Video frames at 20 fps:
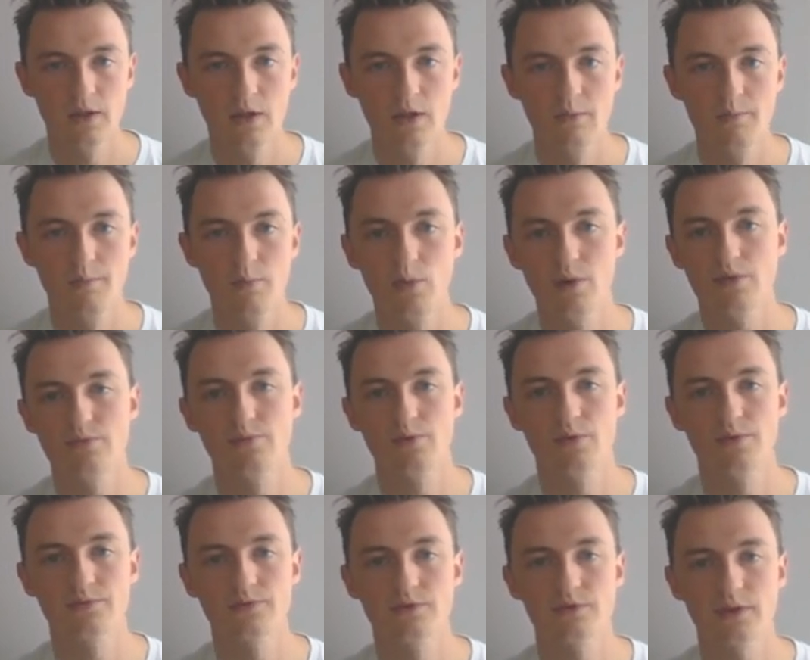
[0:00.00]
More
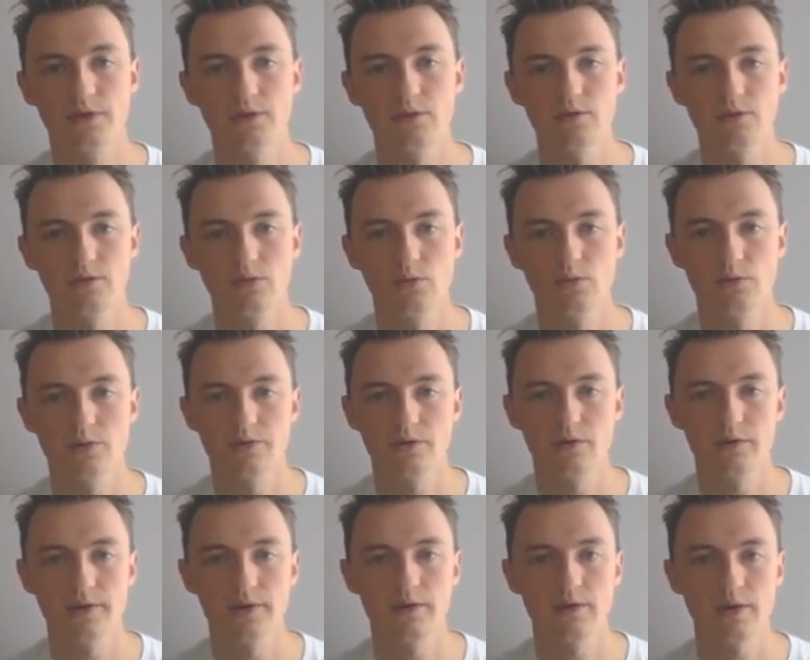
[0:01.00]
involved still was the
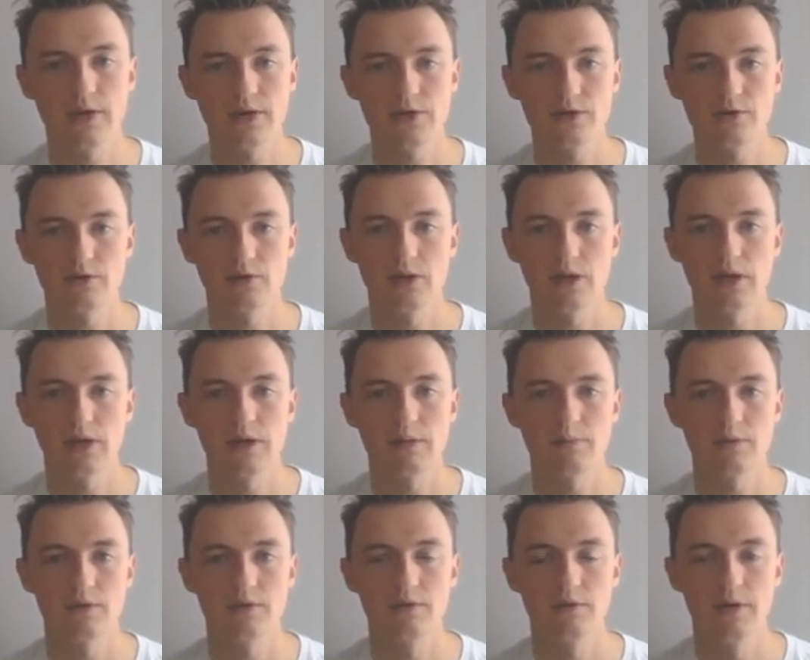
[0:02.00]
articulation and
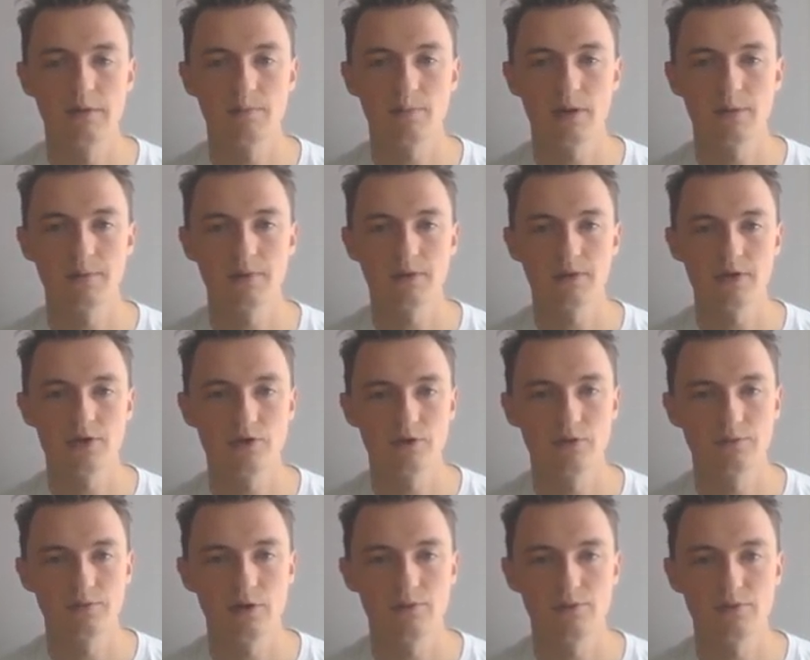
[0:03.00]
implementation of
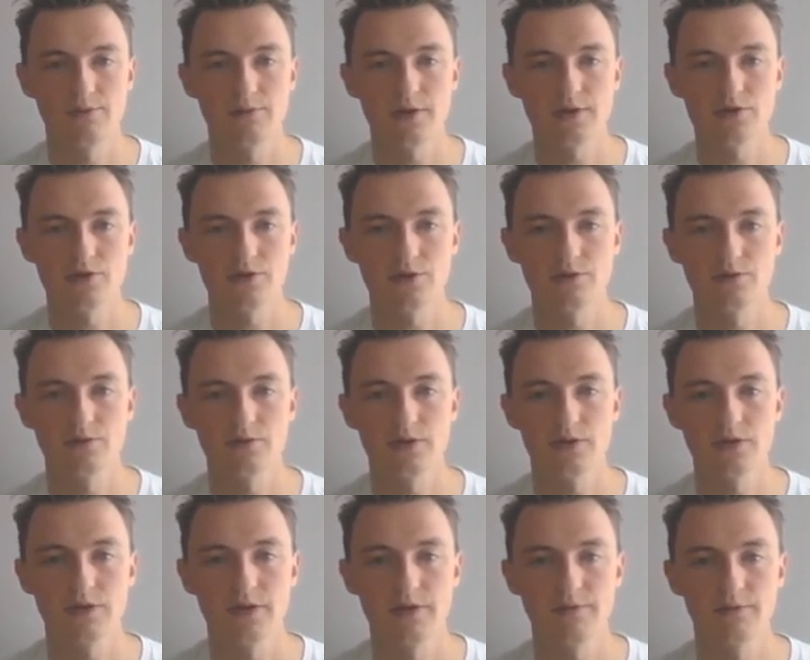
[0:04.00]
novel features to these
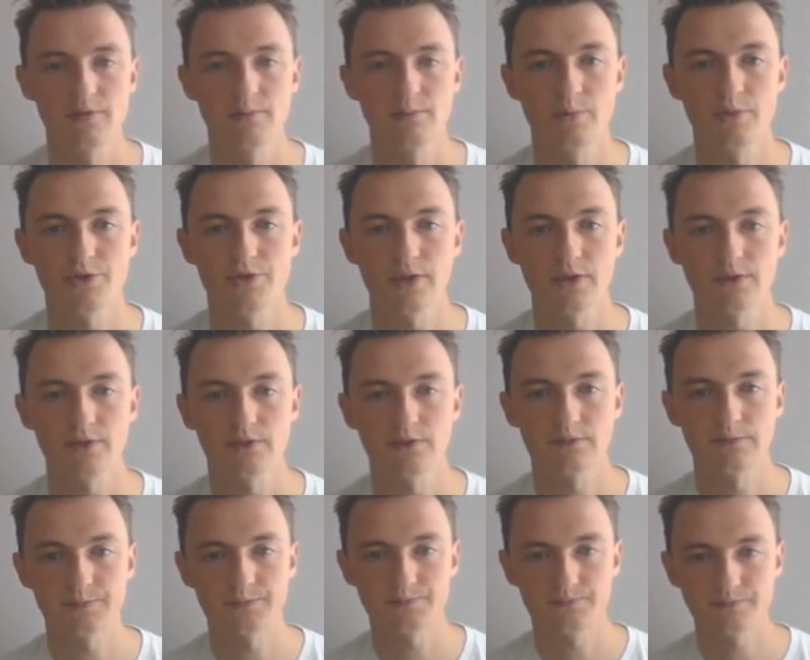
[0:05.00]
different projects.
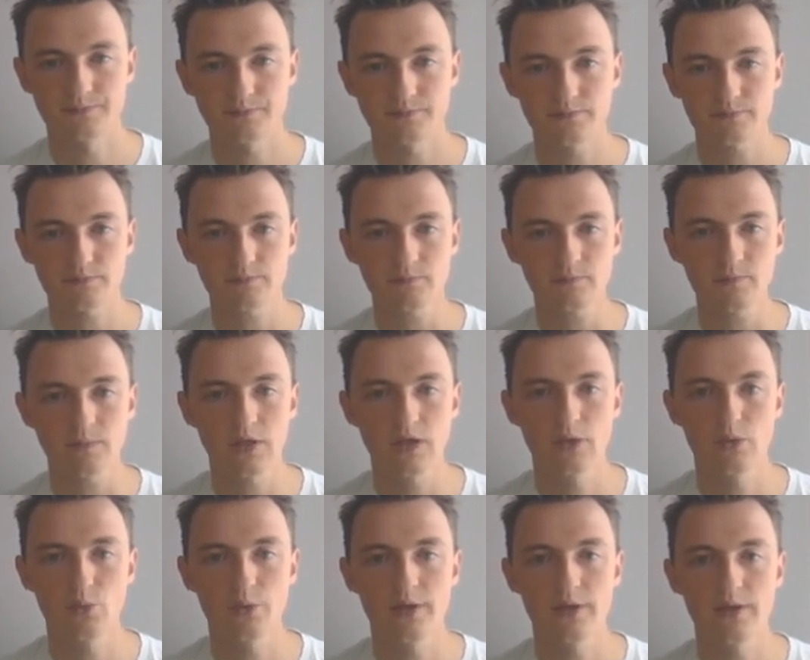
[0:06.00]

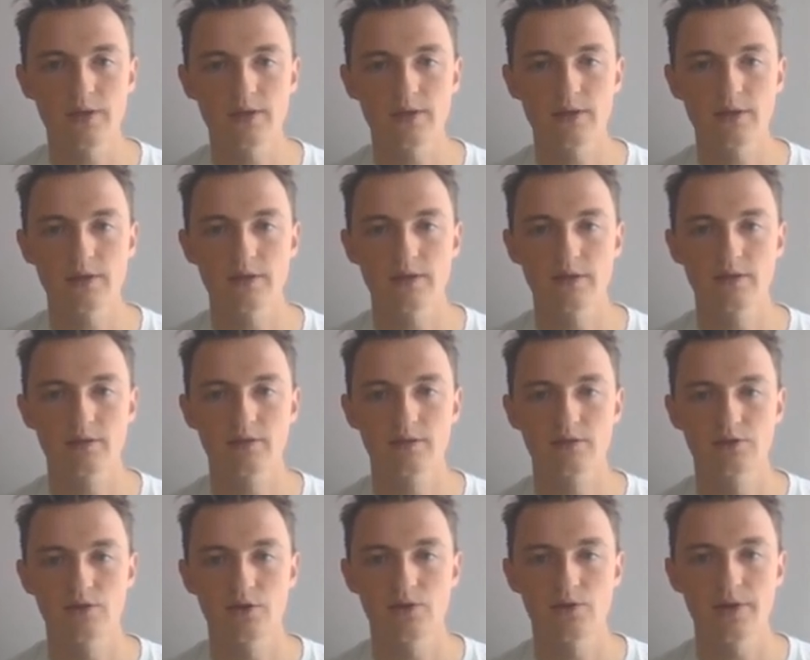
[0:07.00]
We did
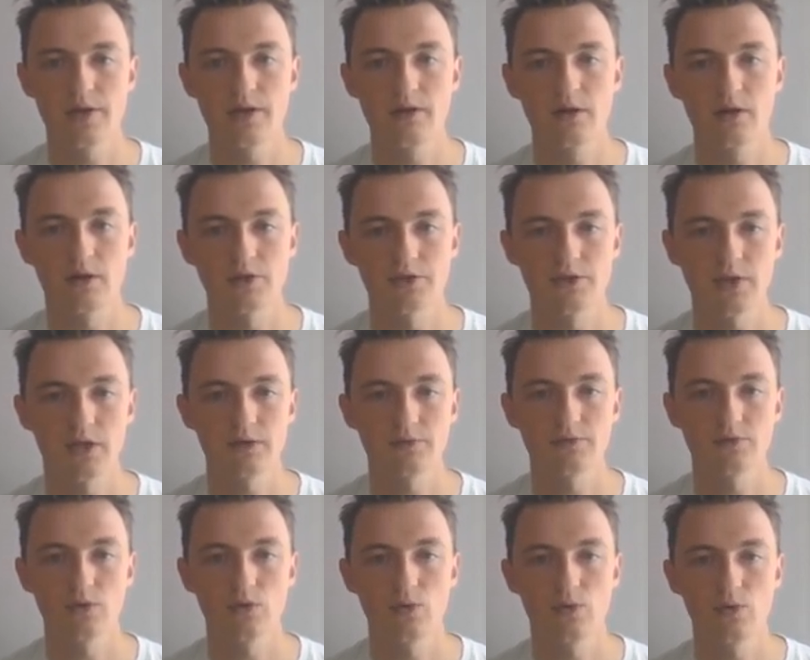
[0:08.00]
so either ourselves
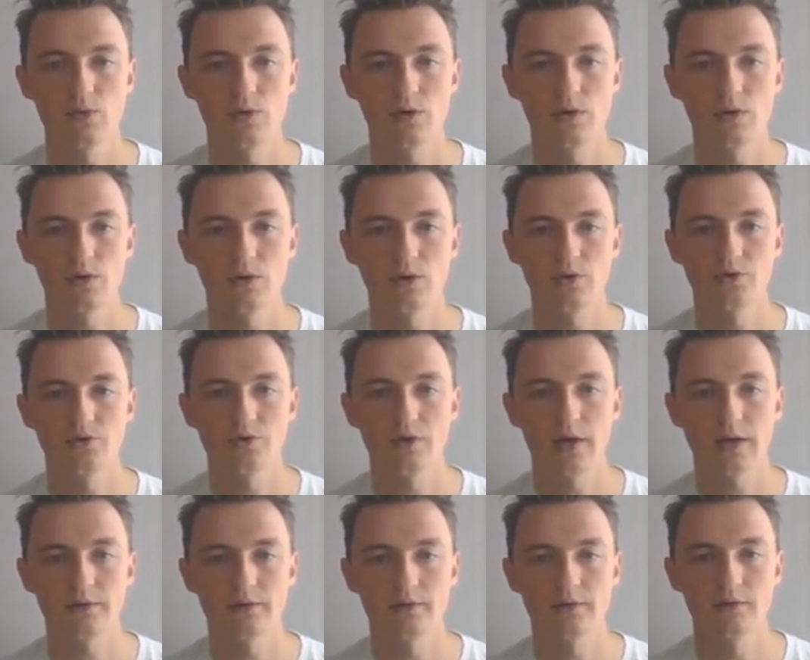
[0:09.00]
or
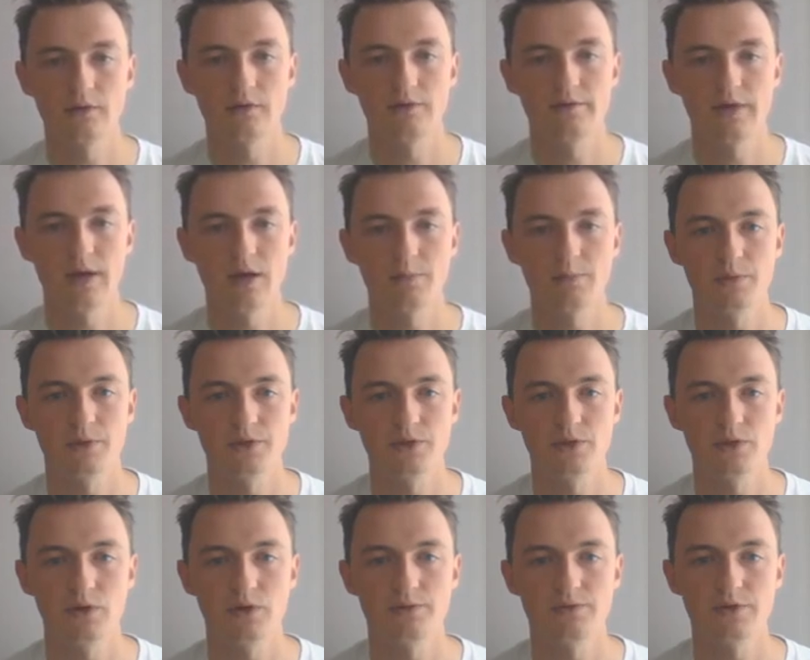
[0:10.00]
contracted the developers
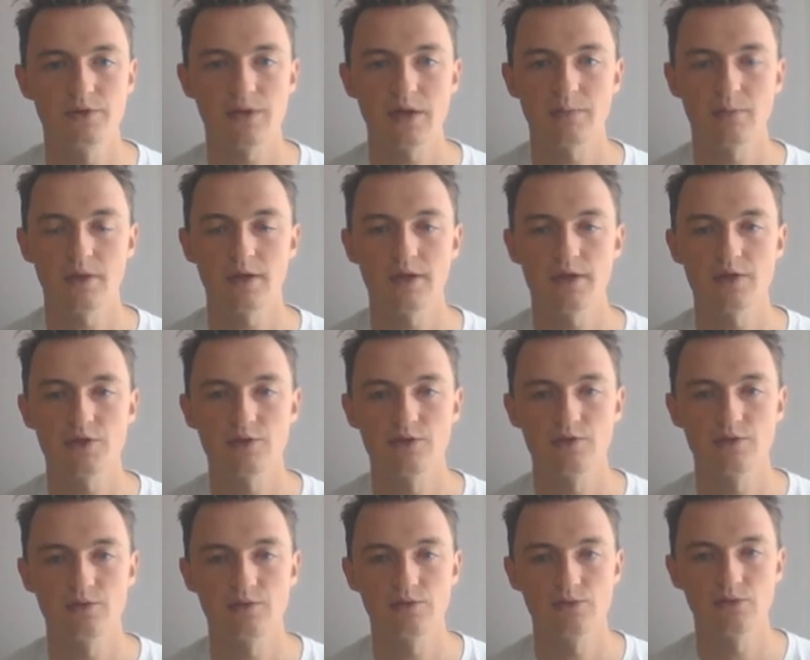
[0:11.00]
of these applications
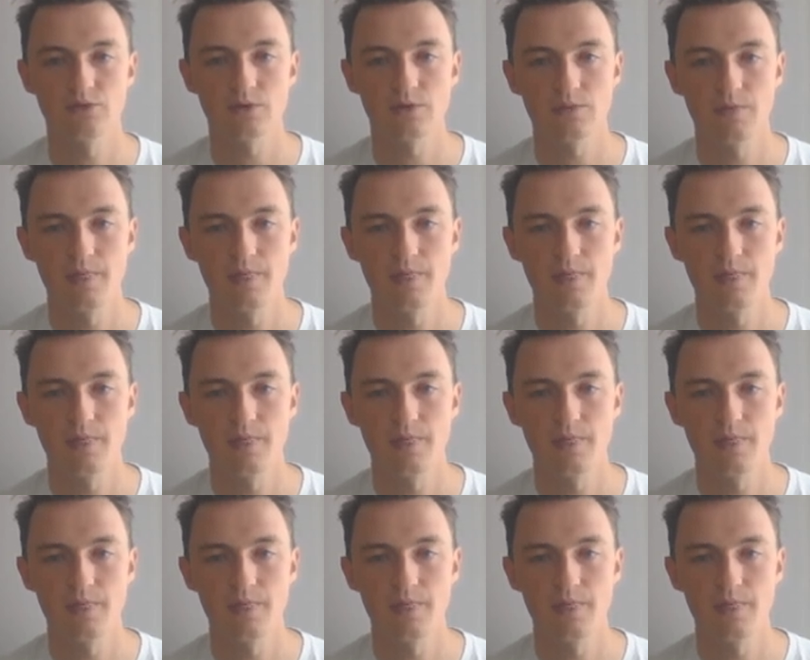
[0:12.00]
to do so.